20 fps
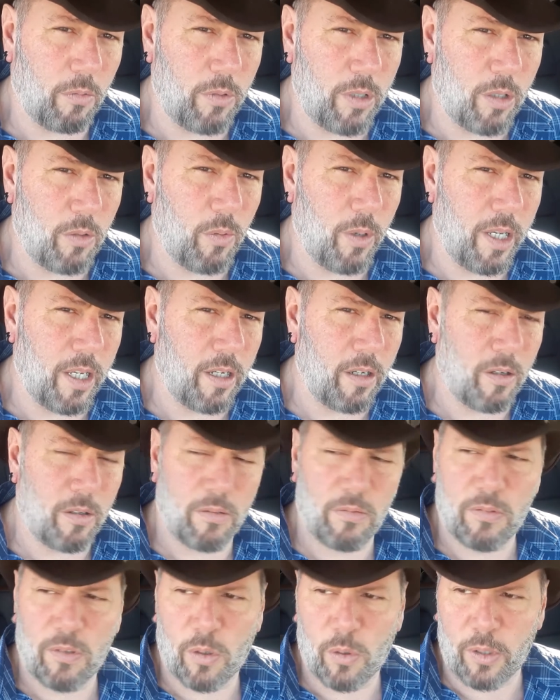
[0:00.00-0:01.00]
real
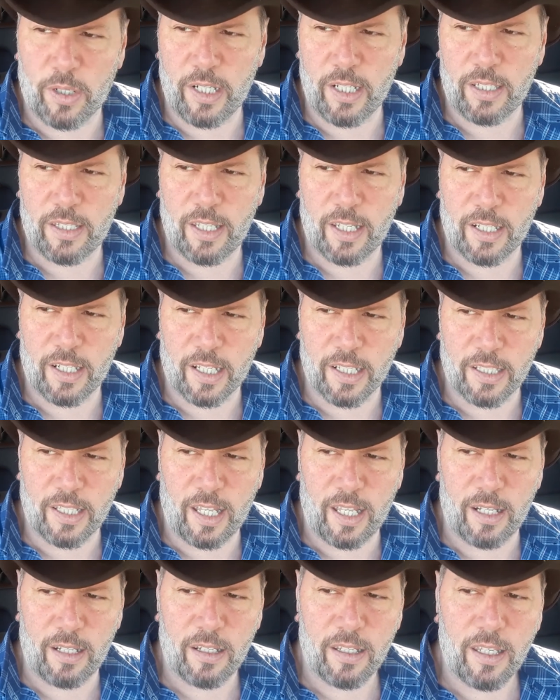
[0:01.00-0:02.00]
well or anything like
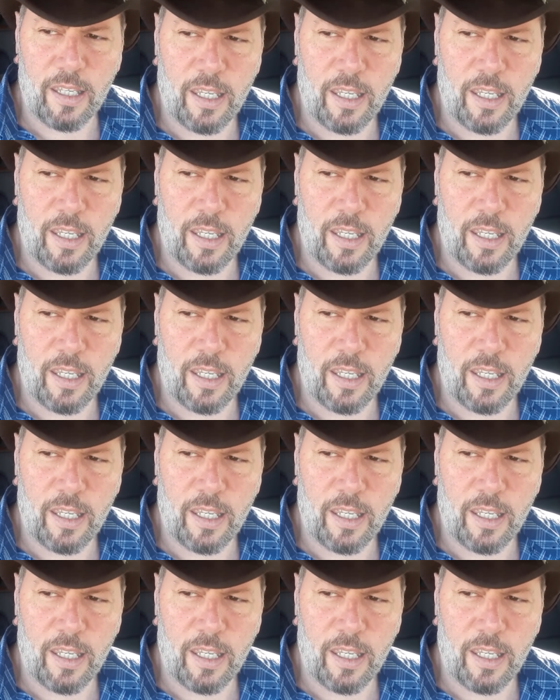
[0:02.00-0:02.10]
that,